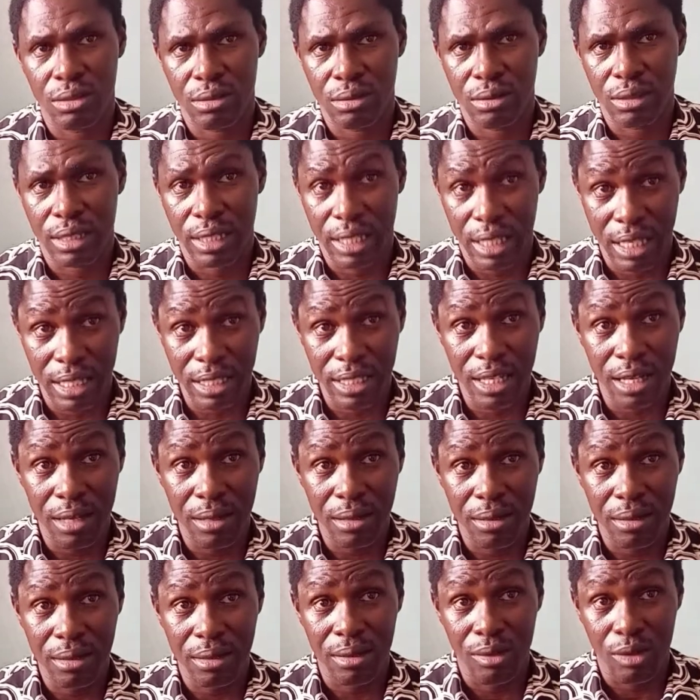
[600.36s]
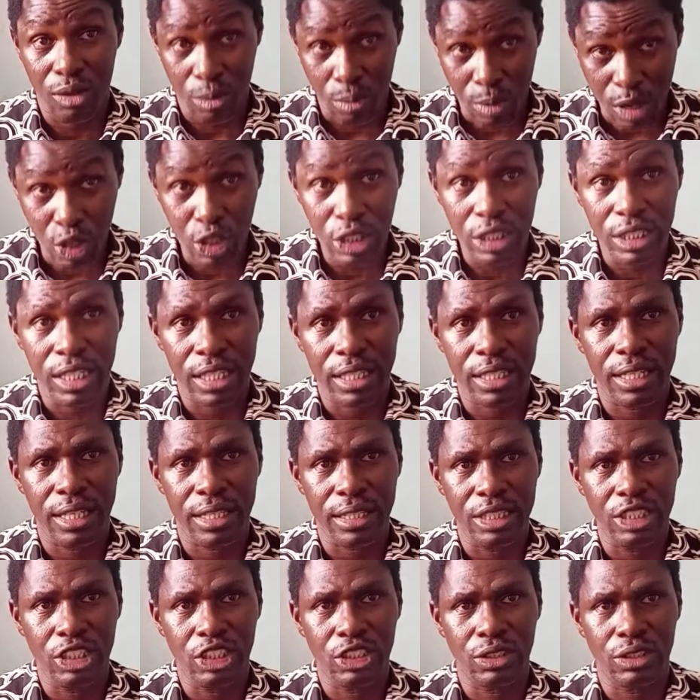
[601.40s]
Kenya or Mount Kenya
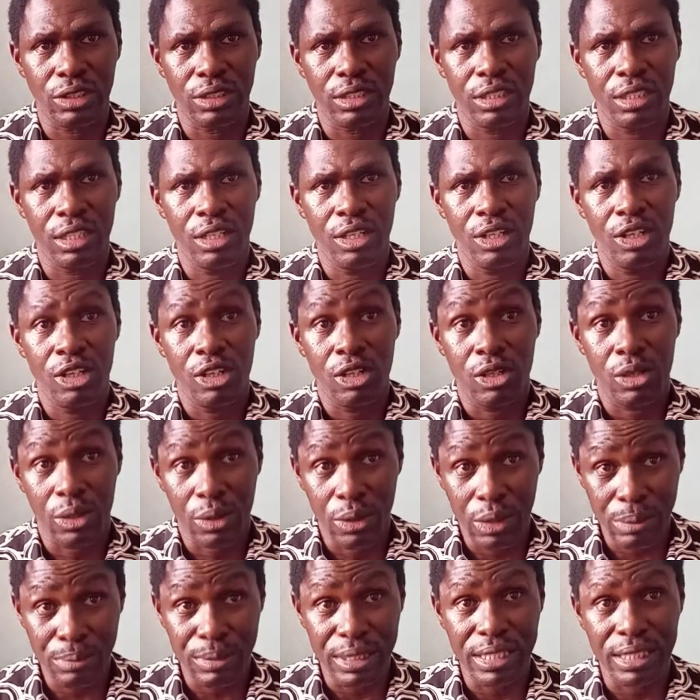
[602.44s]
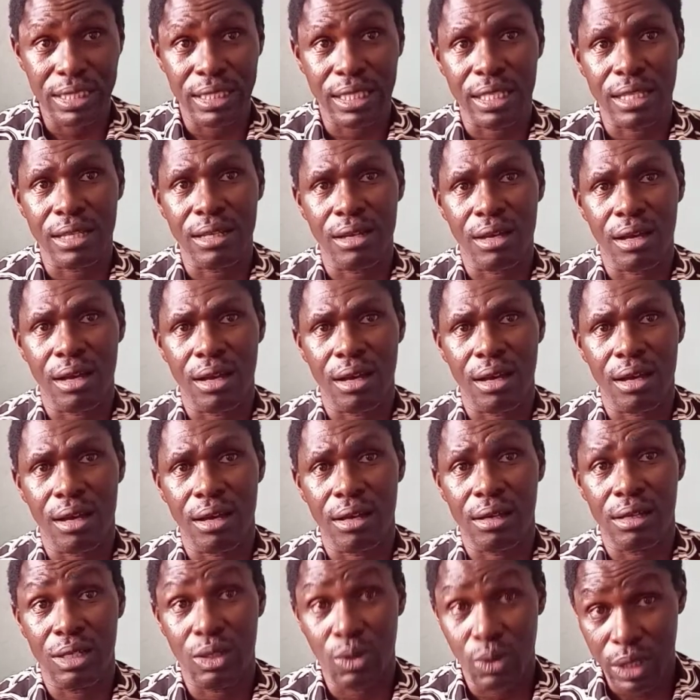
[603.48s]
region, we will be
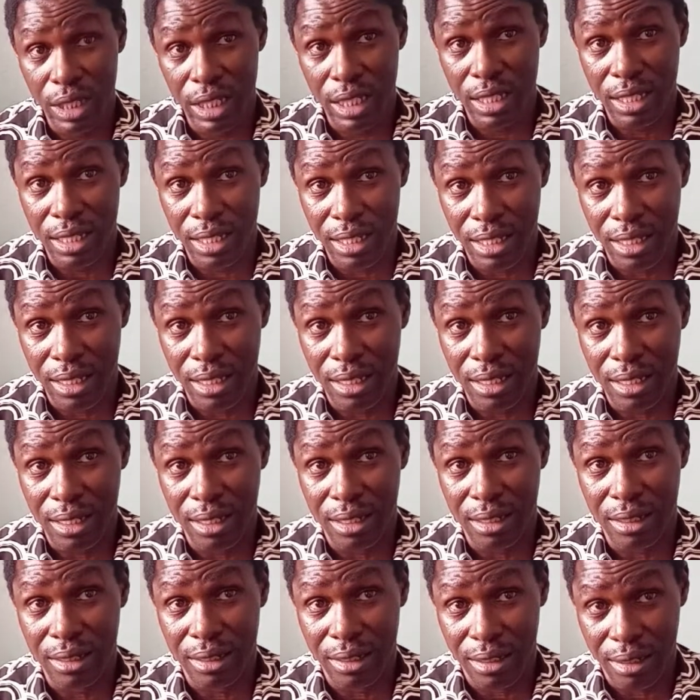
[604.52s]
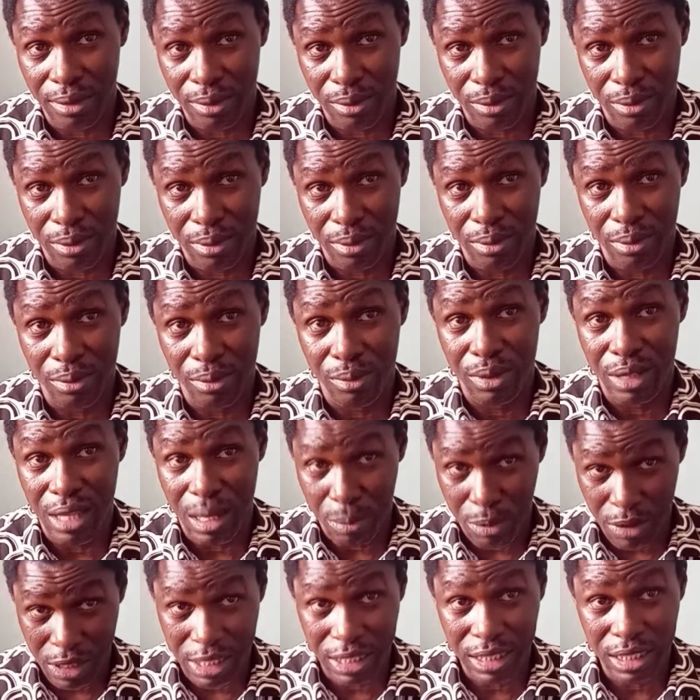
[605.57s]
looking with a
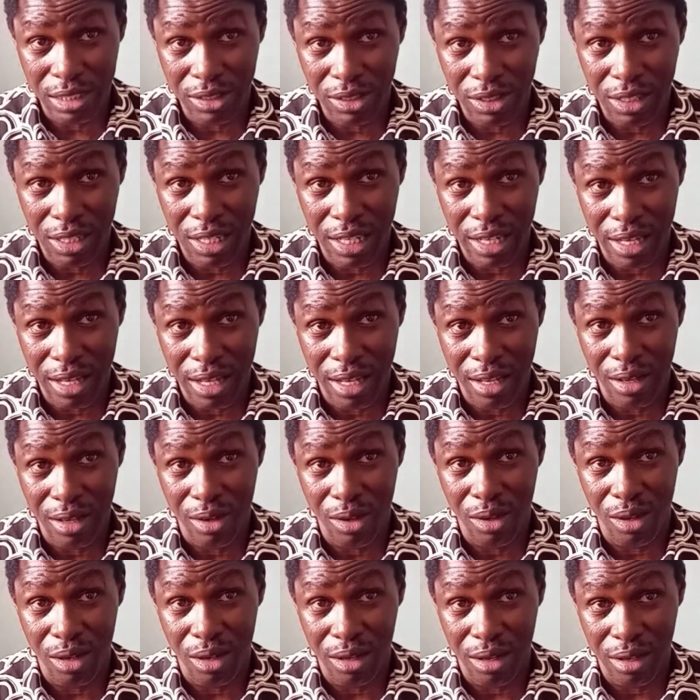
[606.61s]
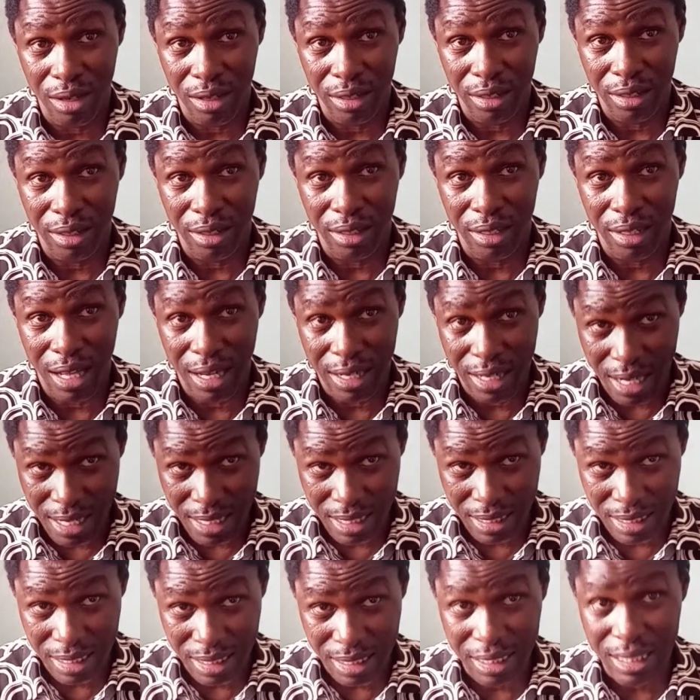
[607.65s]
political
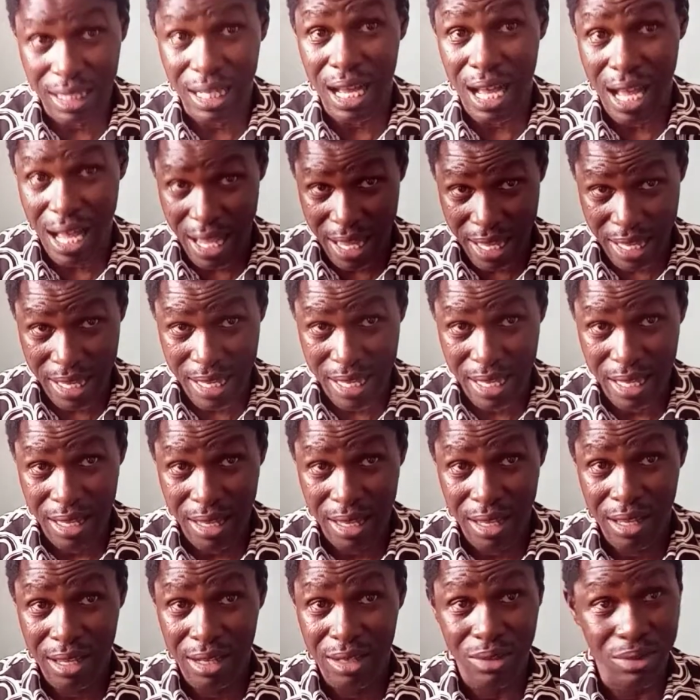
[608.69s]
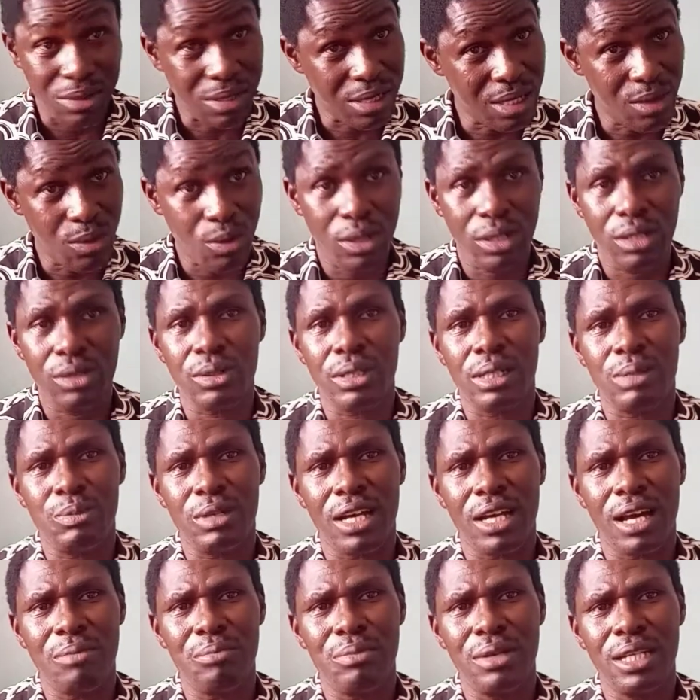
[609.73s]
analytic eye to see what will be
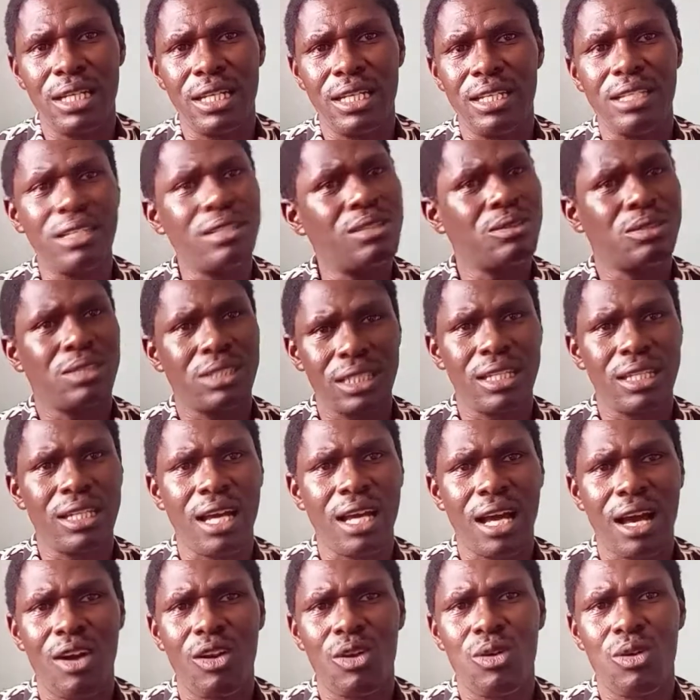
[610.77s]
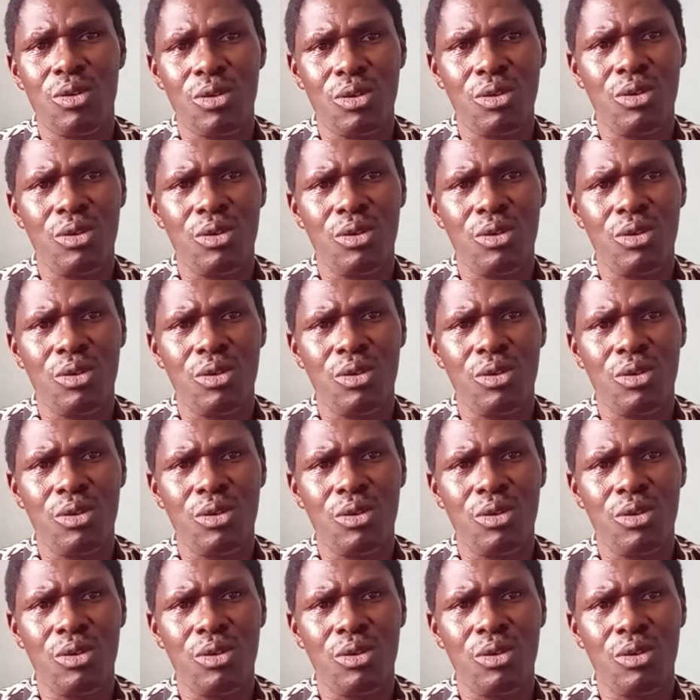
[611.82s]
happening, to see how